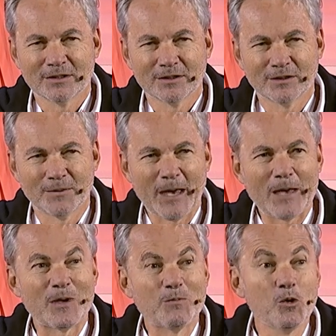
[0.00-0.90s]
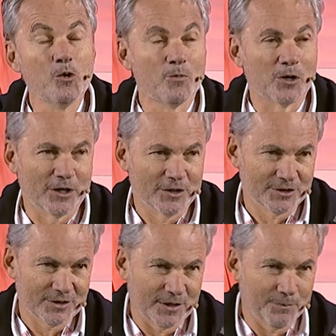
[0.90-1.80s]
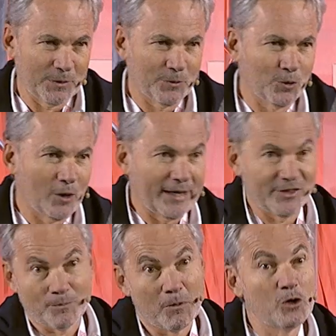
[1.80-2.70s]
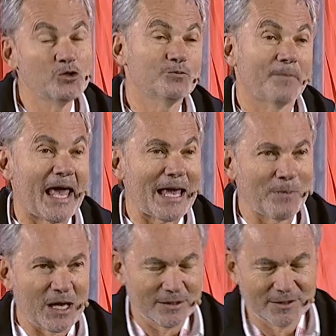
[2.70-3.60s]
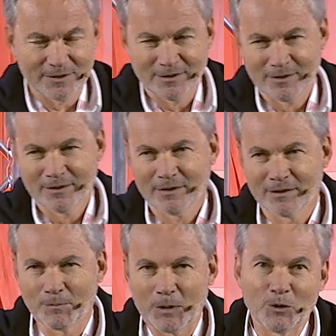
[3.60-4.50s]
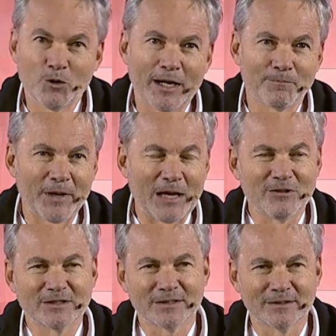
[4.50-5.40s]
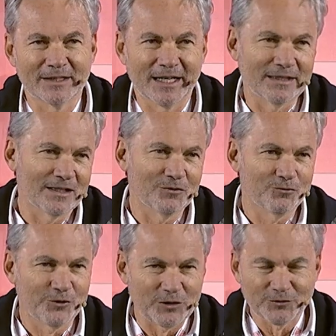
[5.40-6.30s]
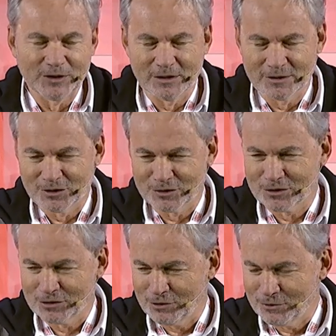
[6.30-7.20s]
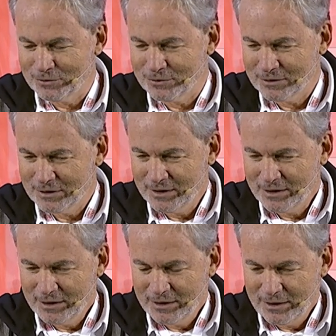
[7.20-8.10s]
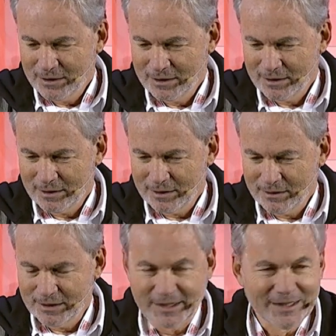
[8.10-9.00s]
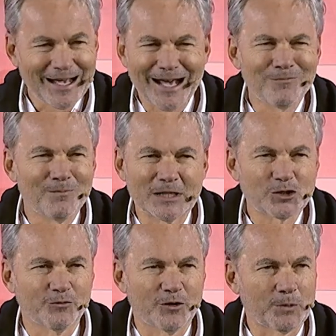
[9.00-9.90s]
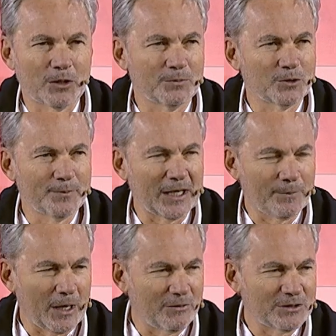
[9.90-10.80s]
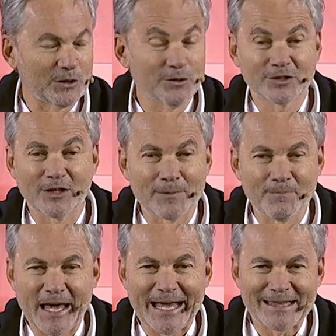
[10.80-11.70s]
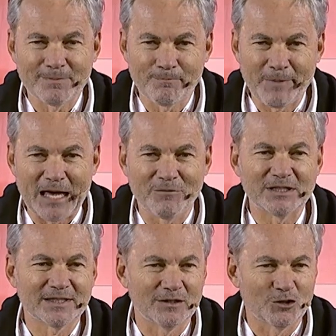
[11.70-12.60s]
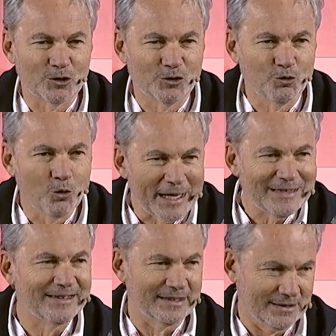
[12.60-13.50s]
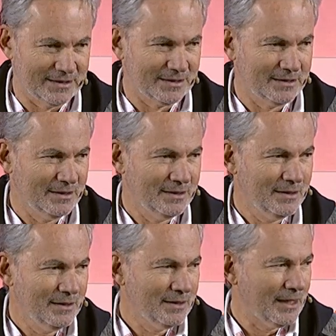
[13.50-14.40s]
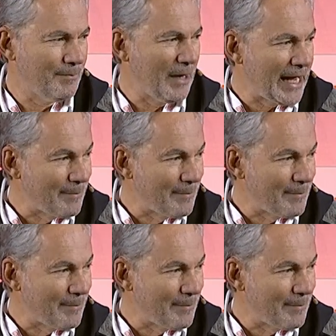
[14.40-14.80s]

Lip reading: the baby boomers, the people who had the most babies, the people who had babies in the 1950s or so, didn't have much of a problem to make babies because they made babies in their 20s. They made